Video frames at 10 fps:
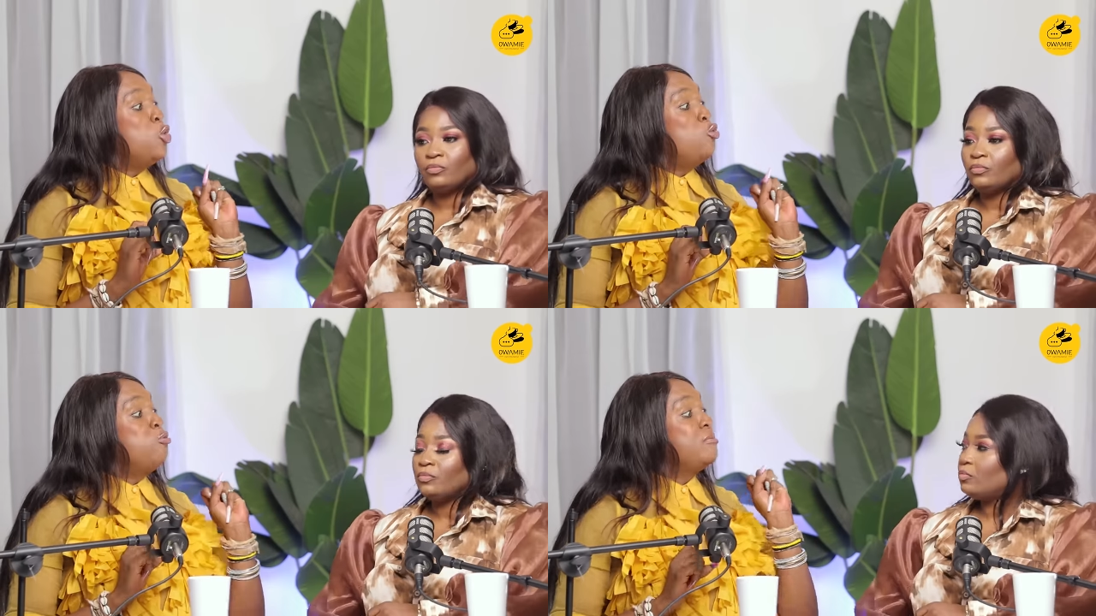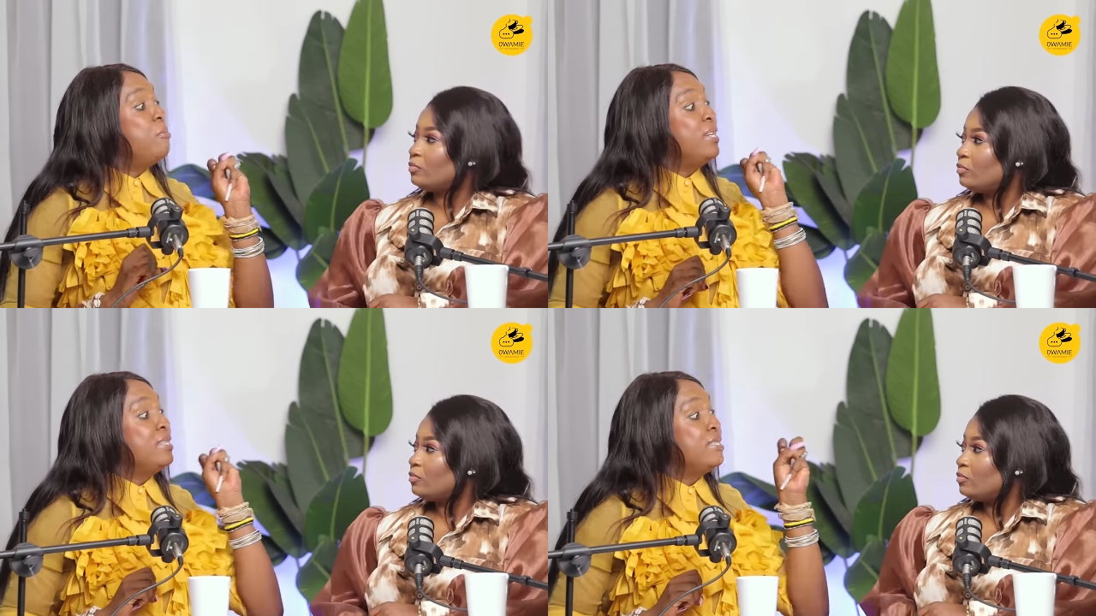Speaker 1: knows
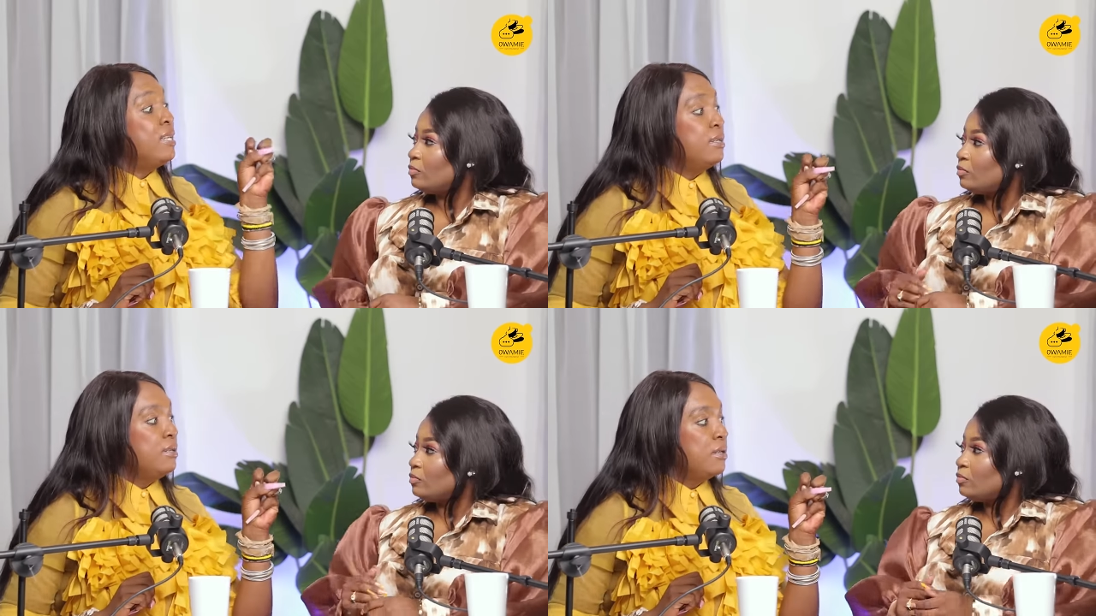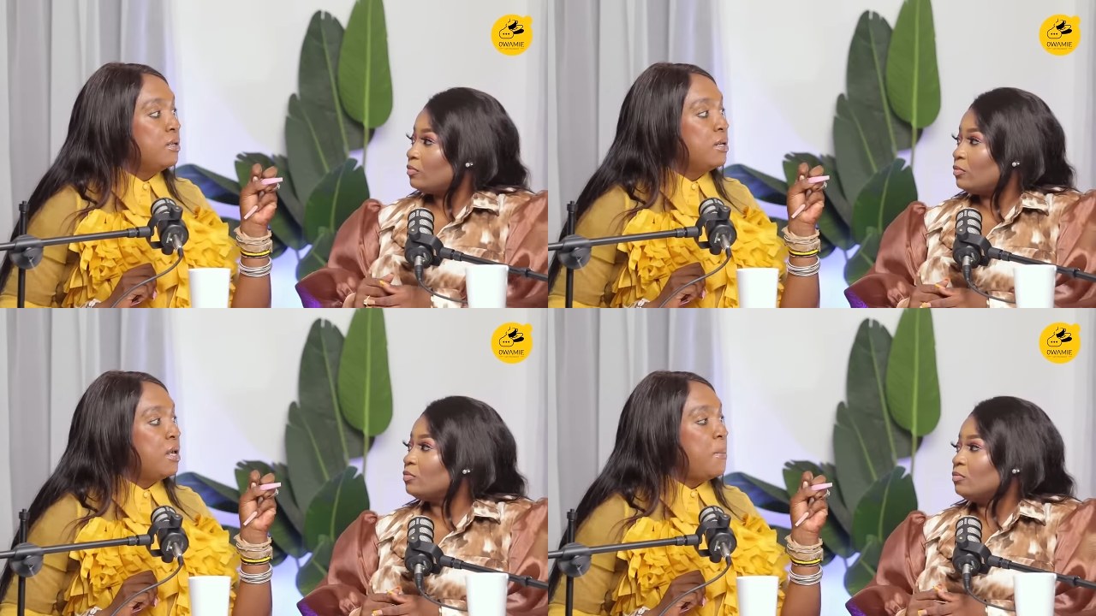medicine,
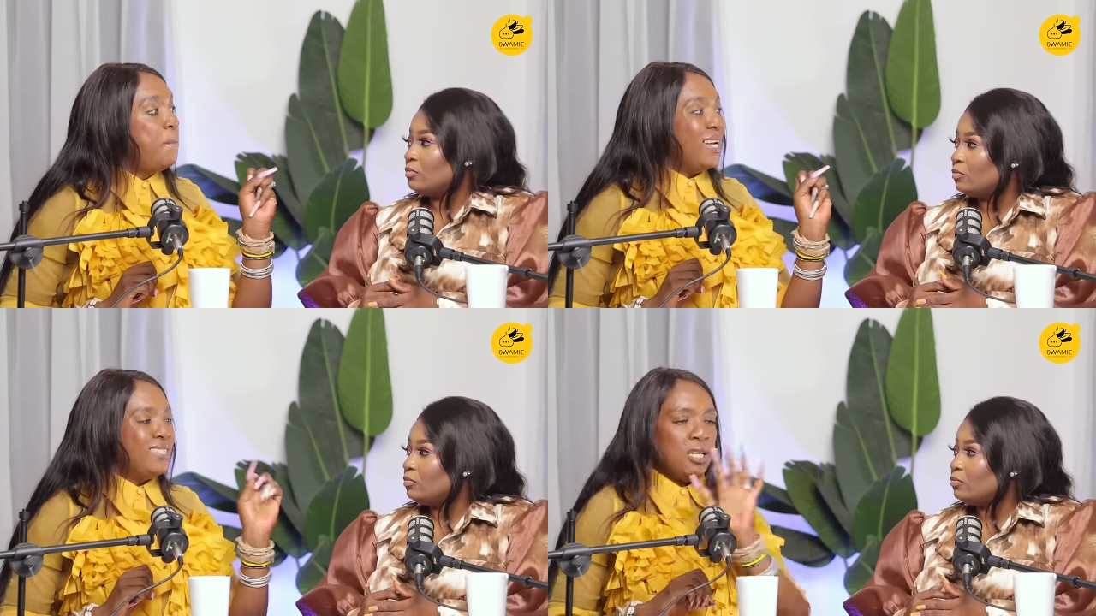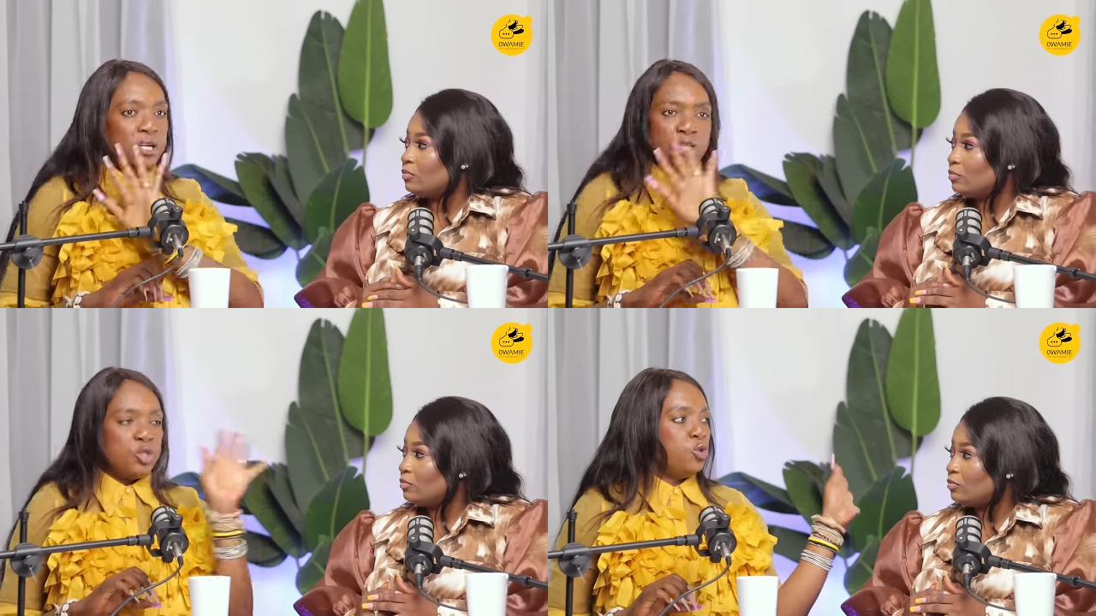but
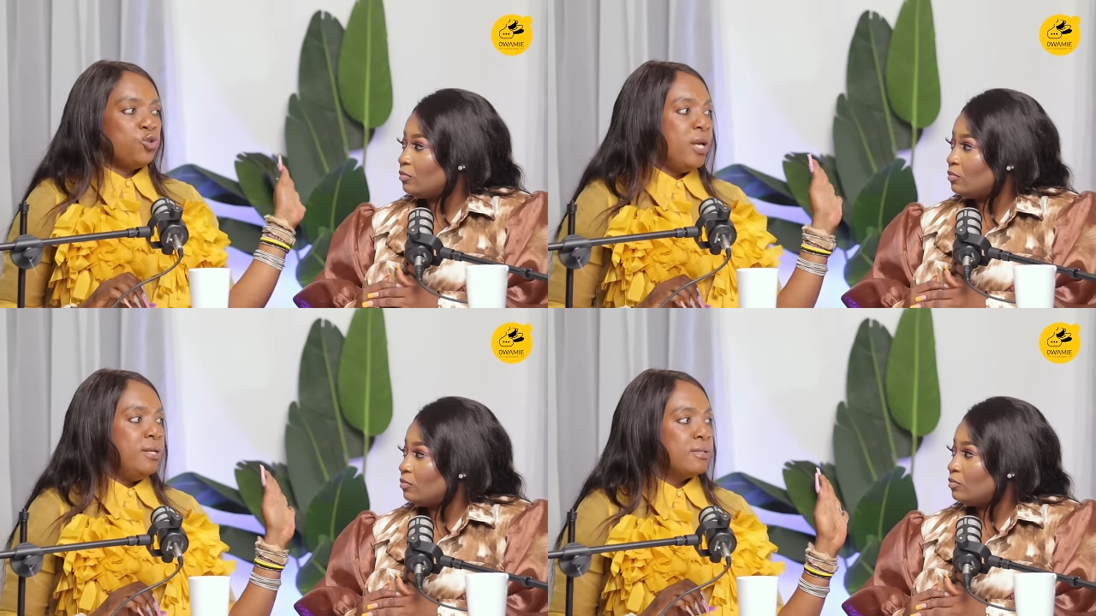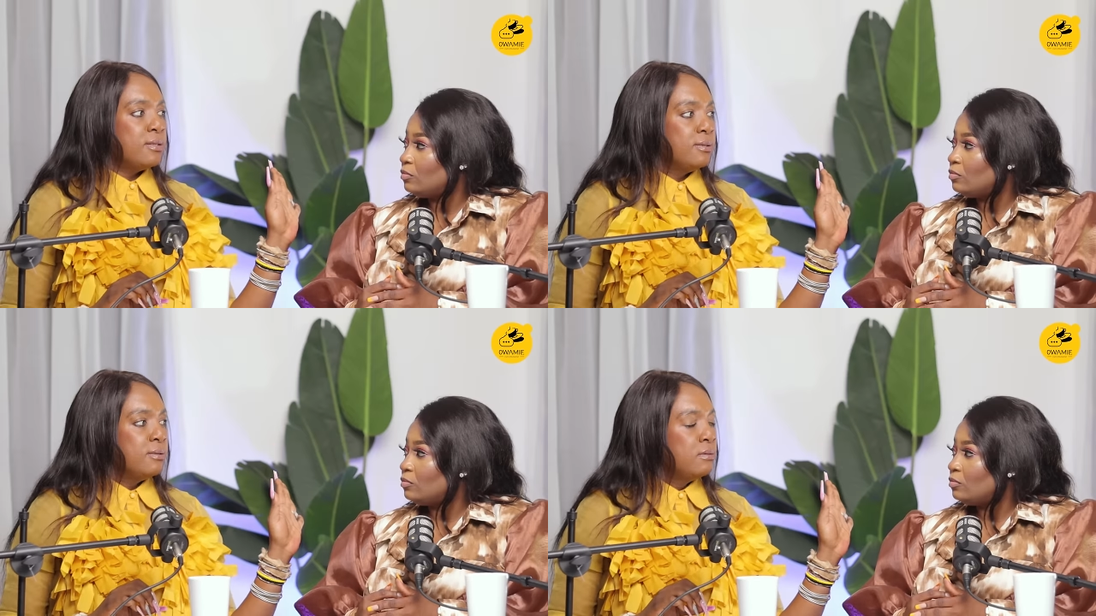is not
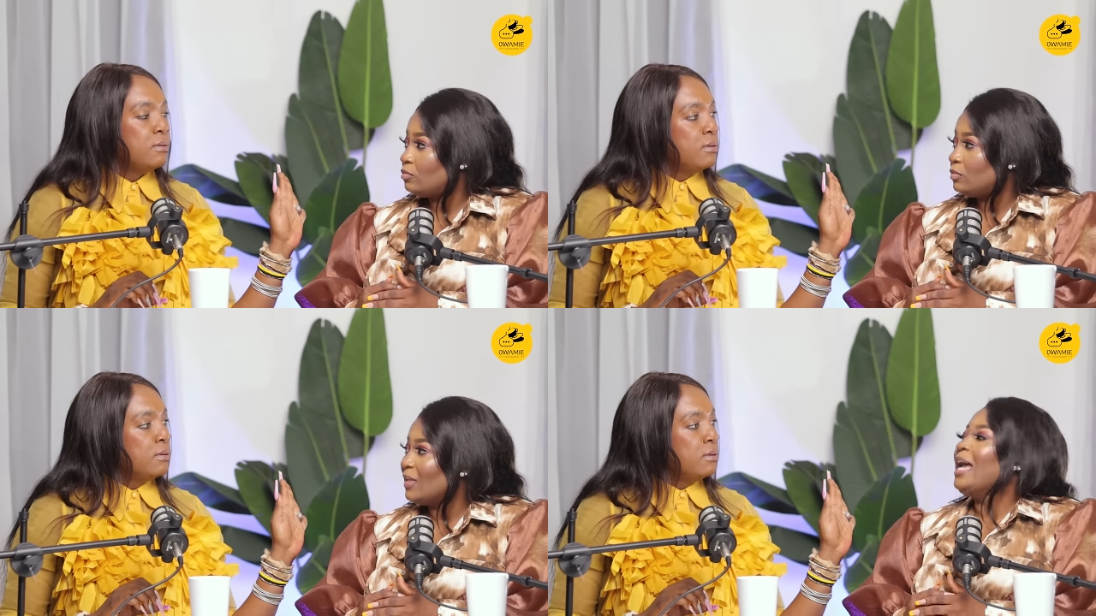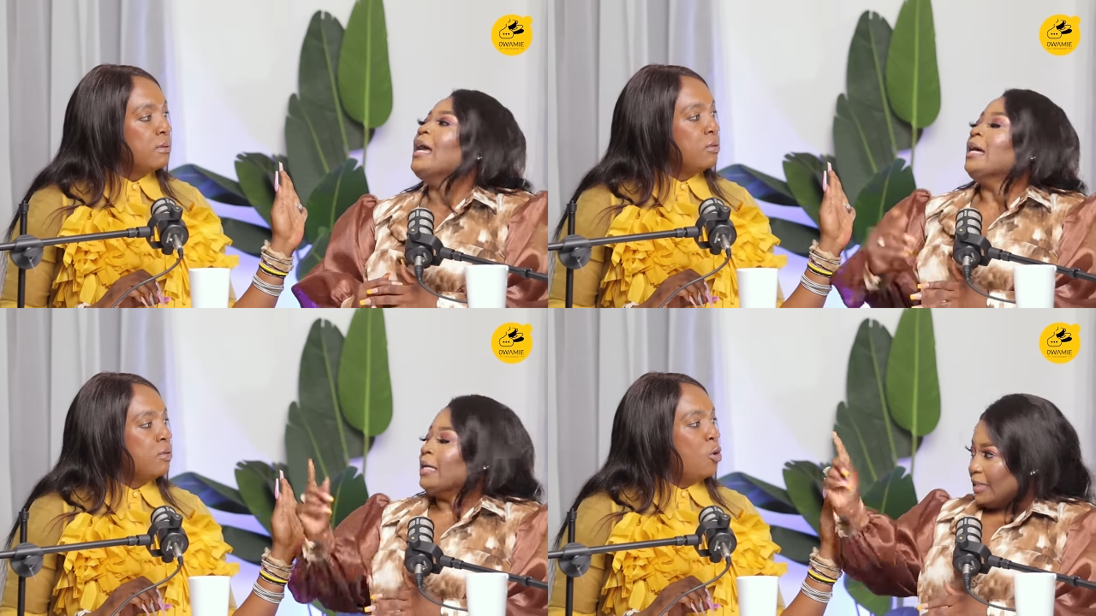trained.
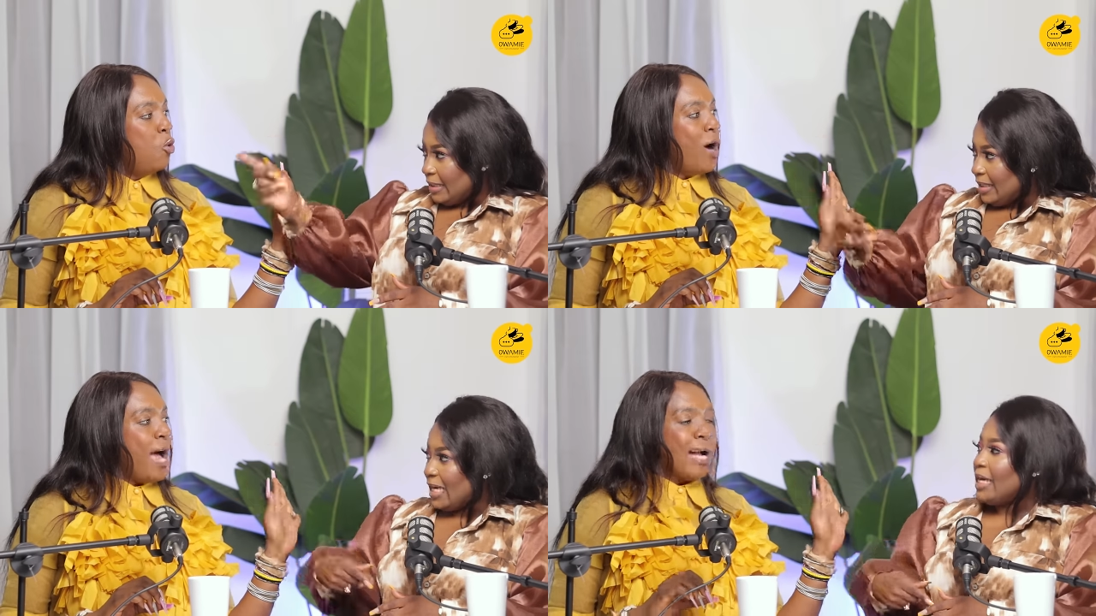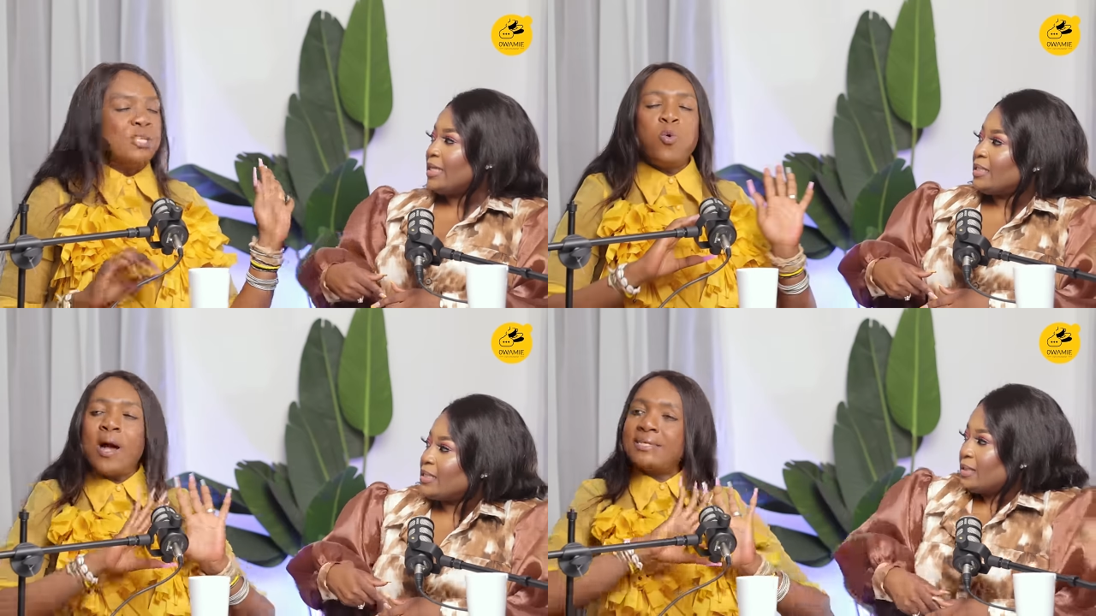And
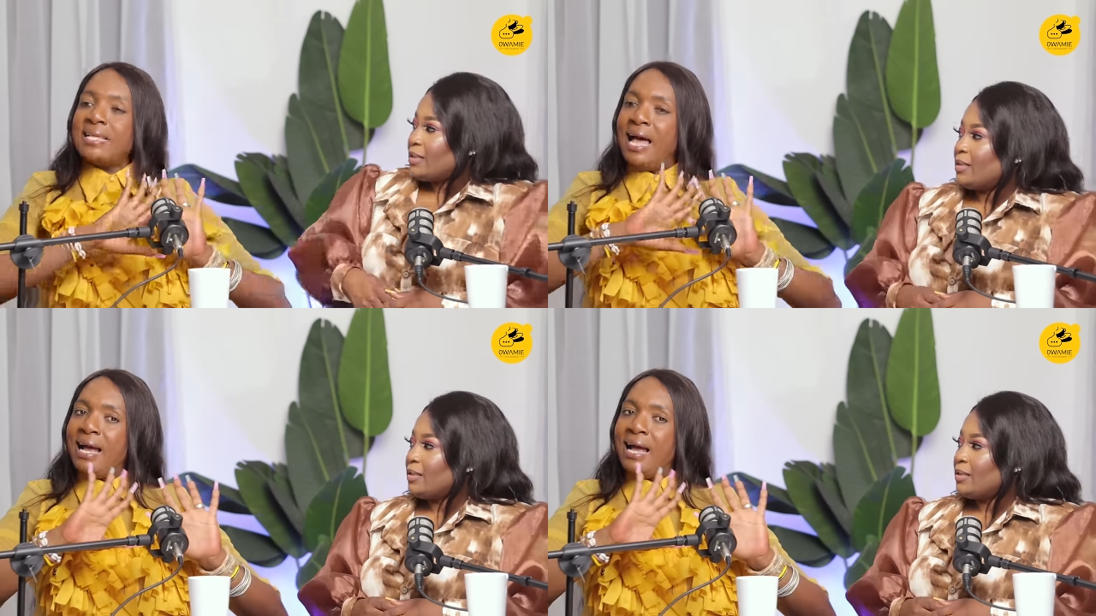there's